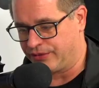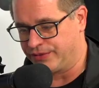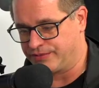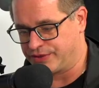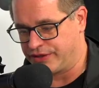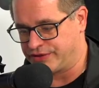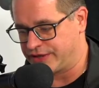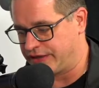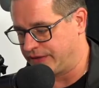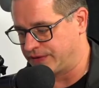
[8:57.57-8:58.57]
uh,
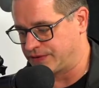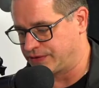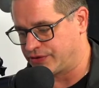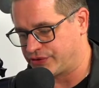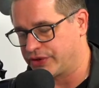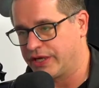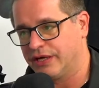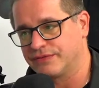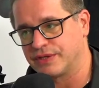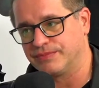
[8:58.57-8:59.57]
algorithm changes. I think this is
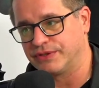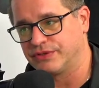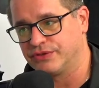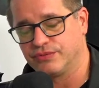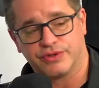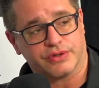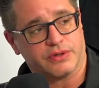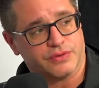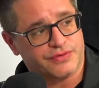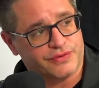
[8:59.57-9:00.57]
also going to have something to
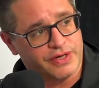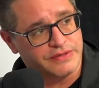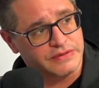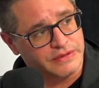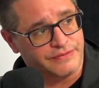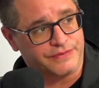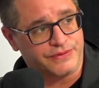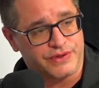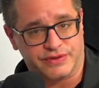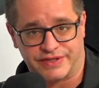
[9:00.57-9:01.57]
do with your close friends